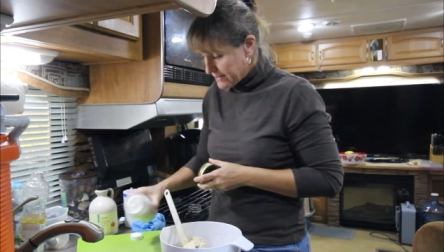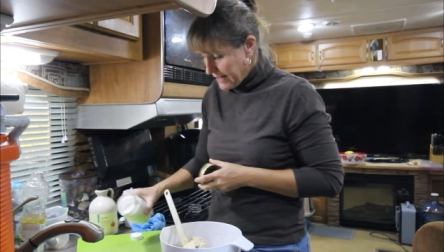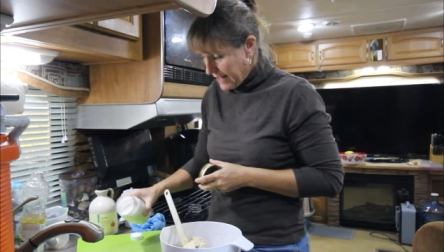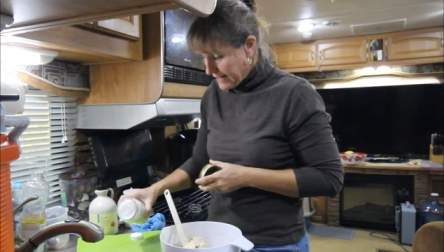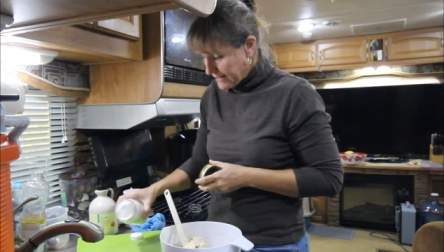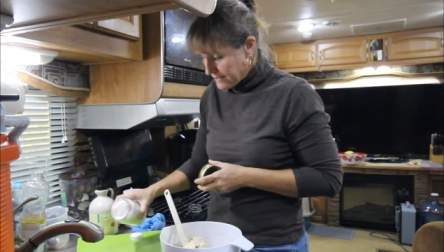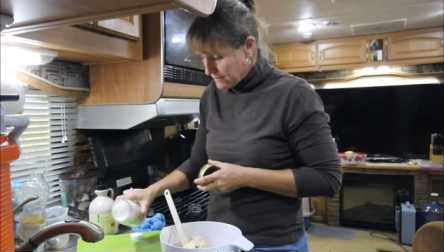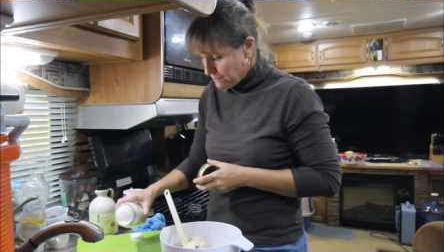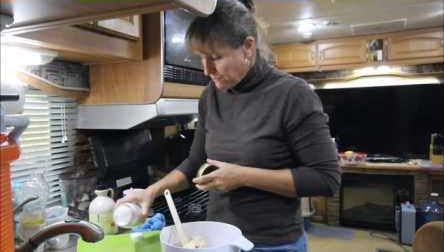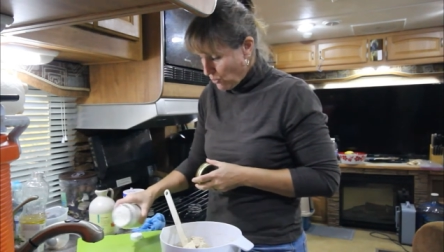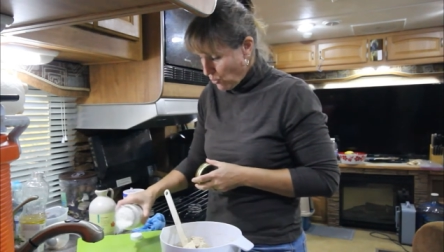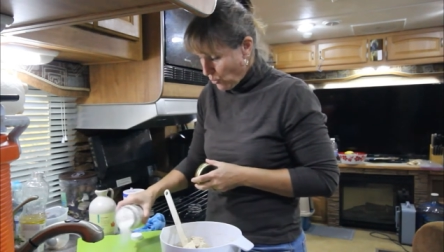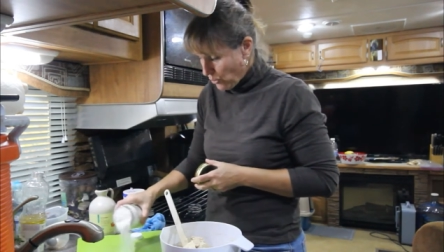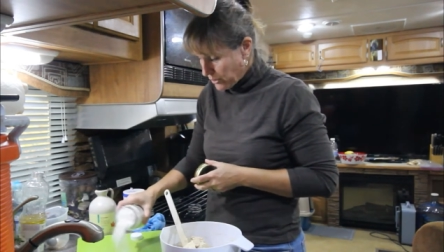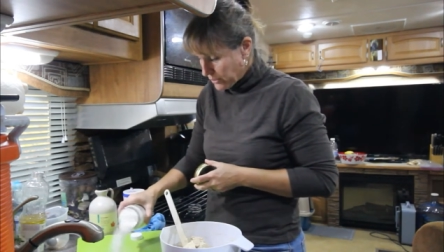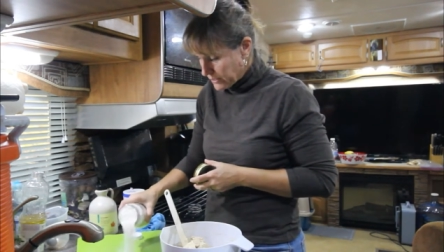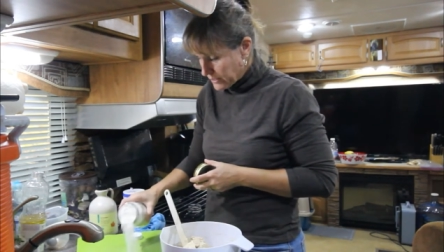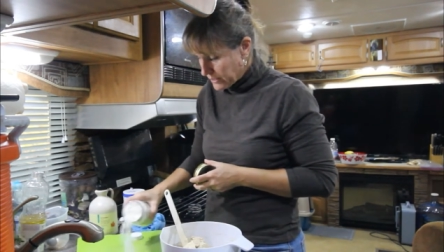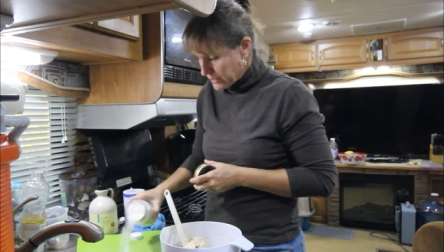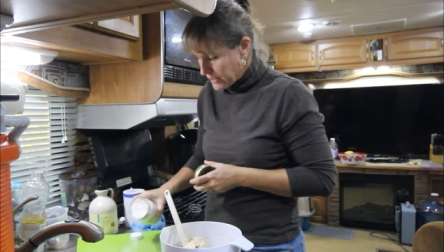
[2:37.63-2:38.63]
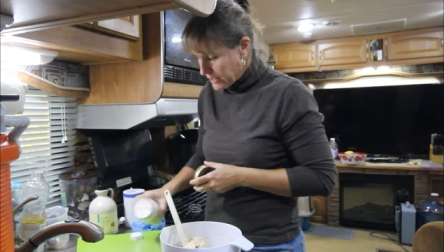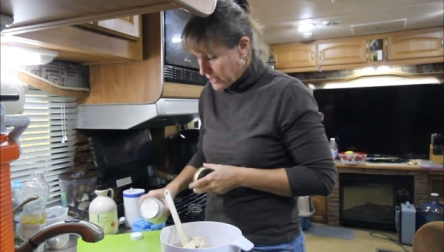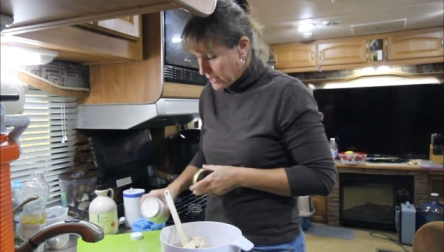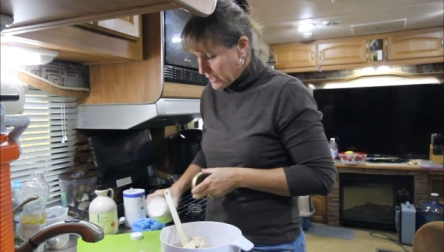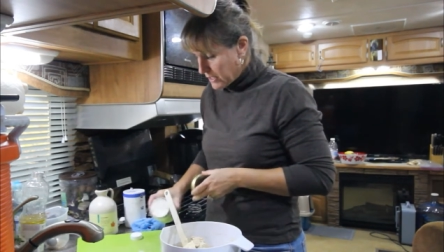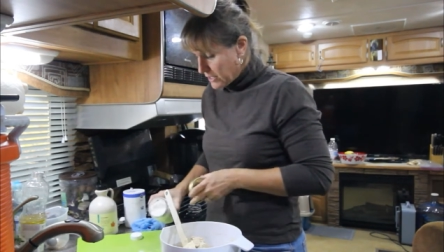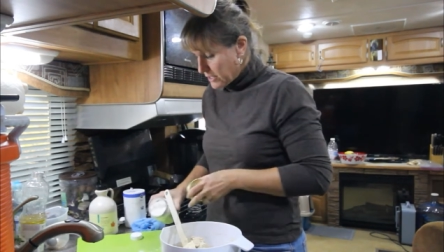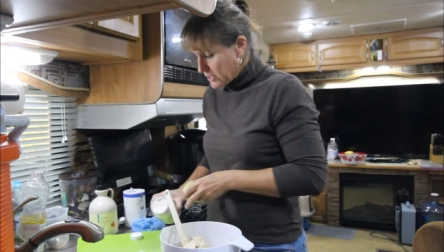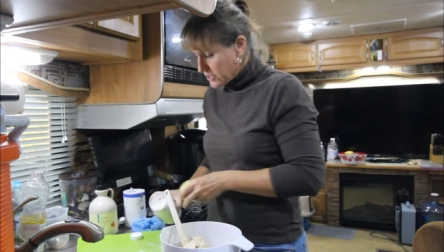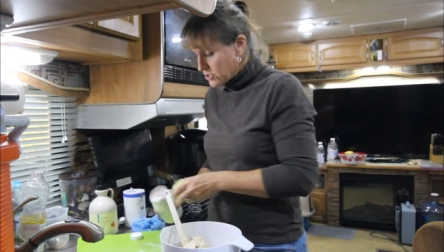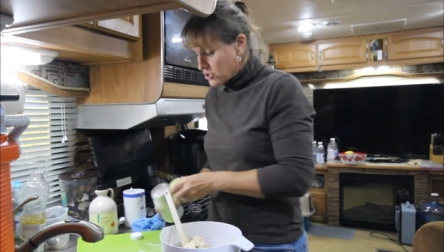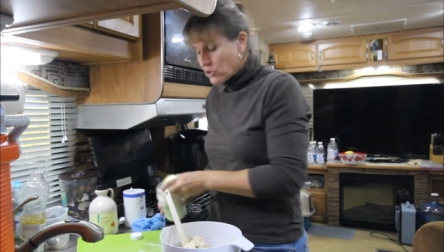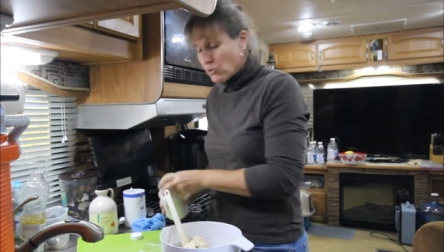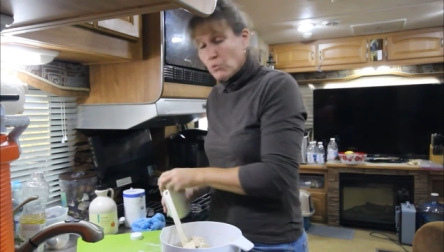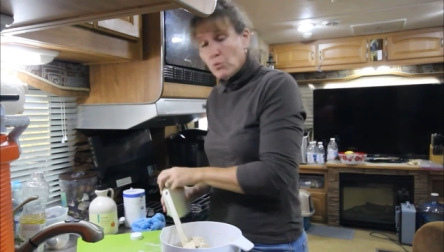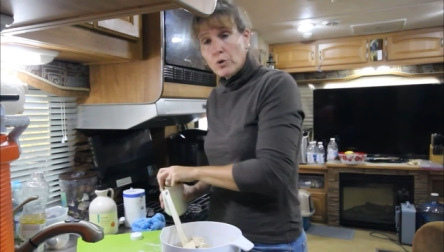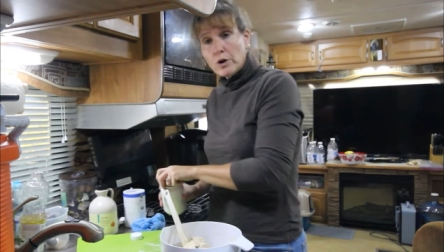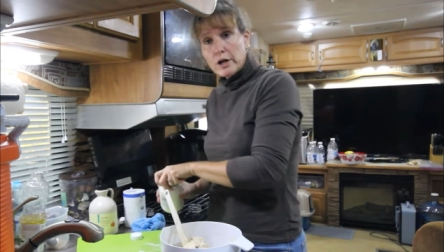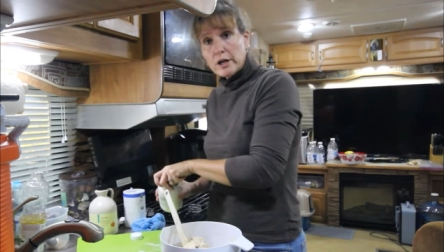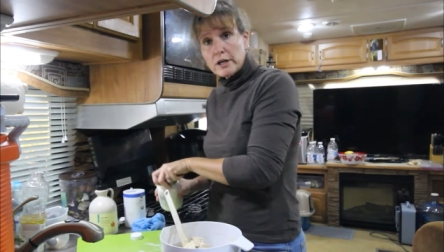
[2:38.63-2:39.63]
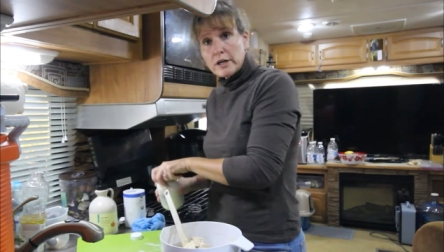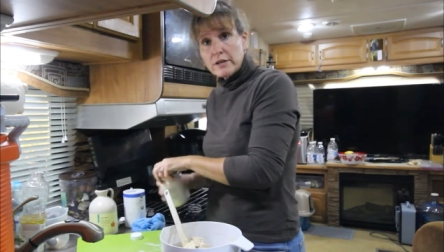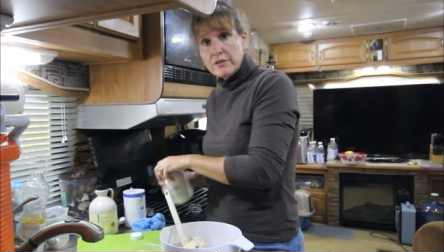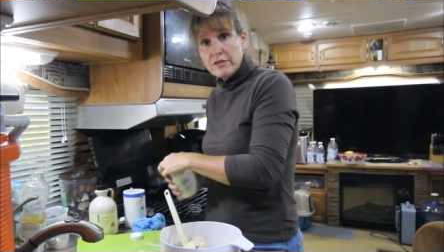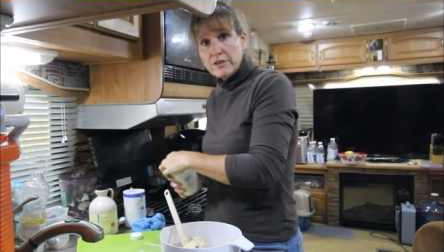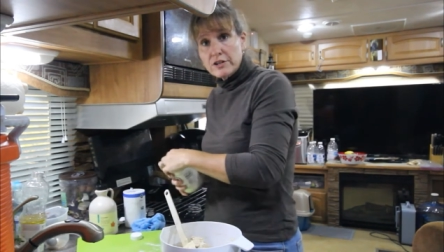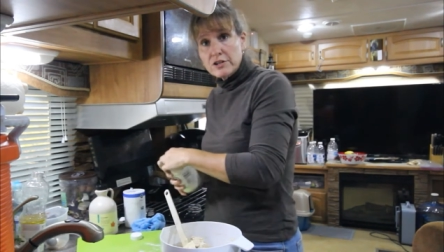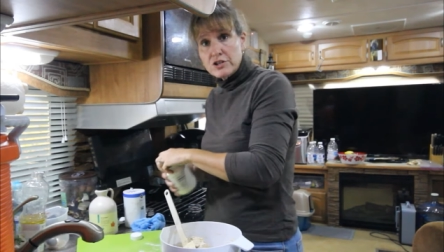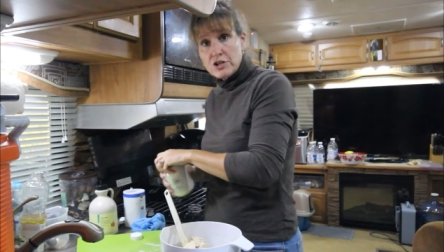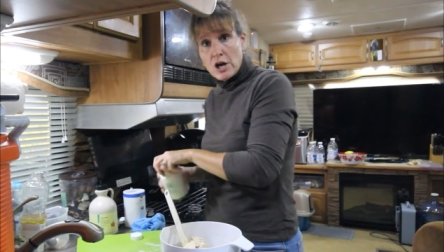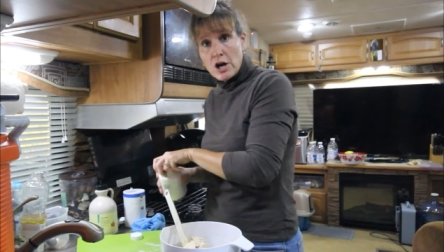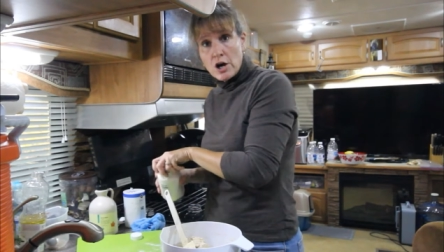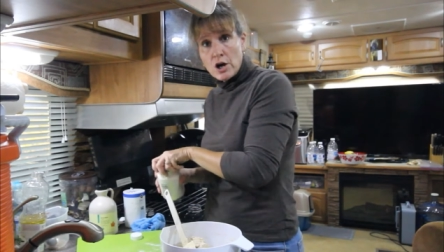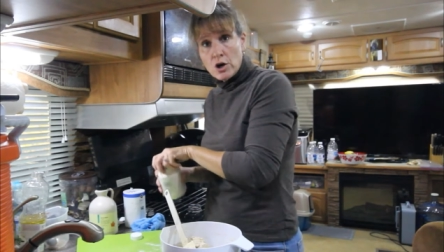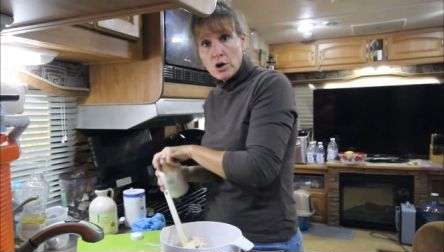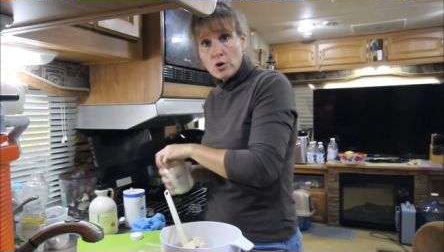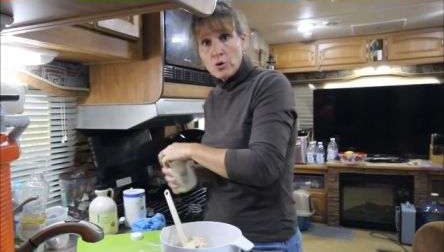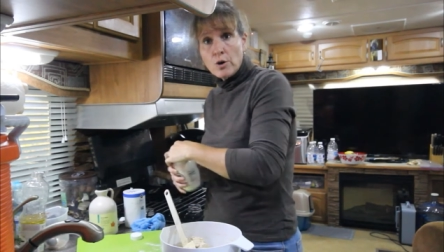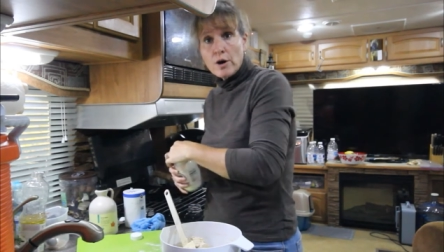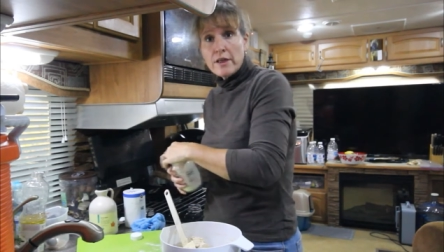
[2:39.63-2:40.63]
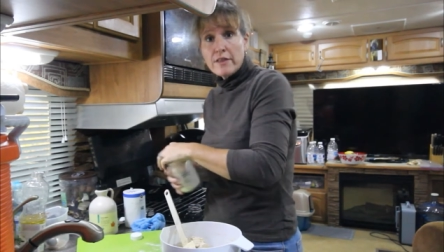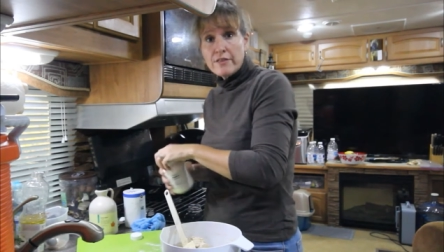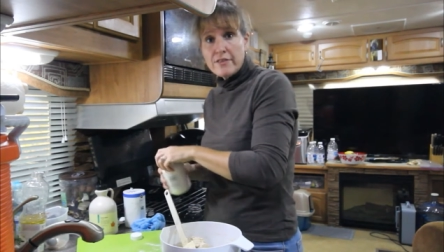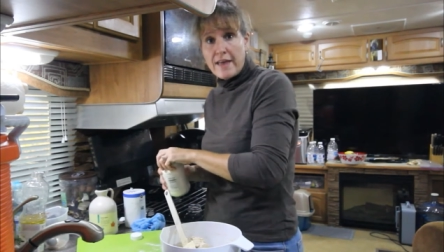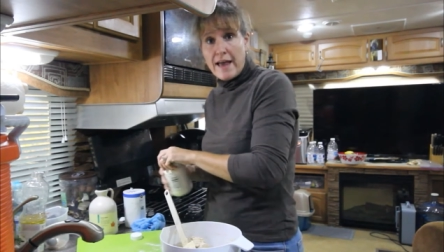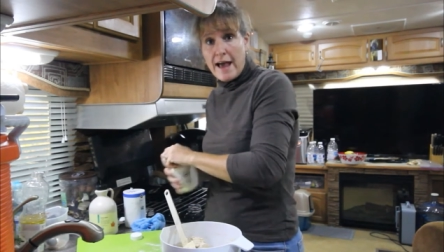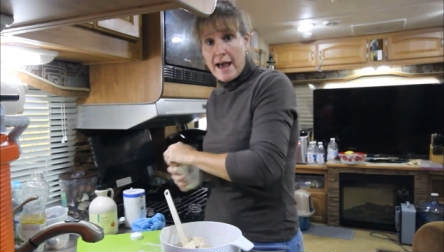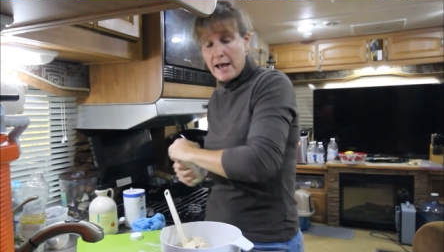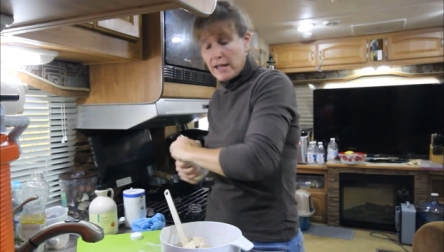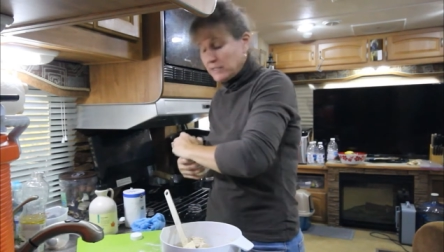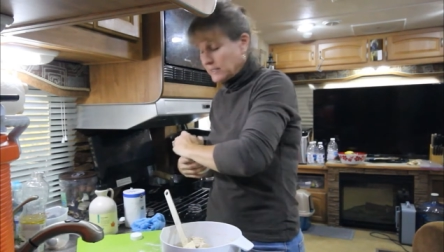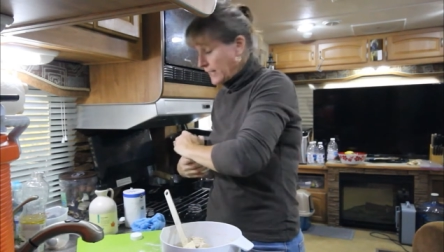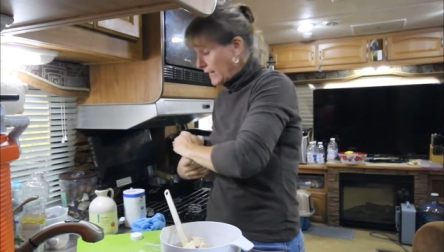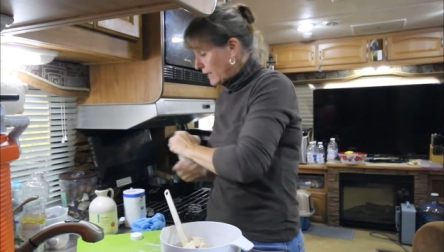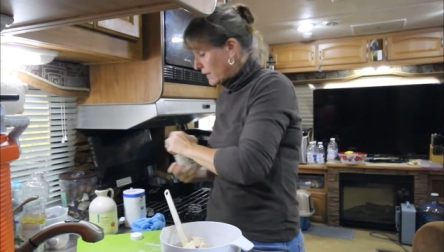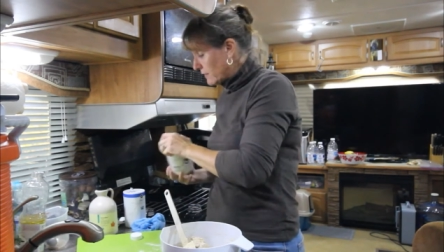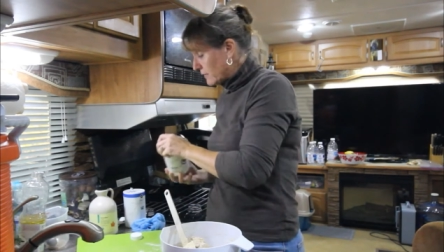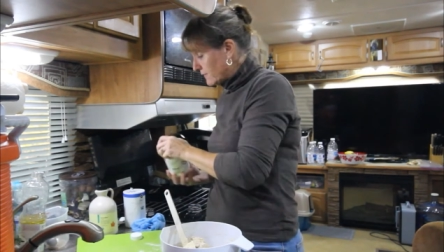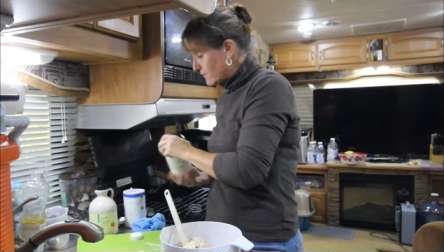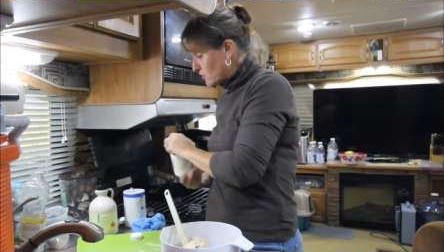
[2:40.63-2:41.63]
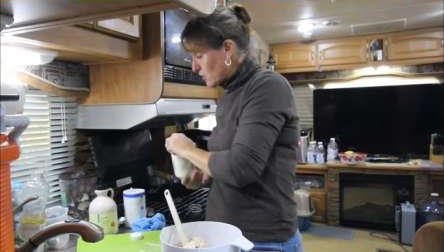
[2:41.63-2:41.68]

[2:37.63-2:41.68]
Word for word: That's important to work the dough that length of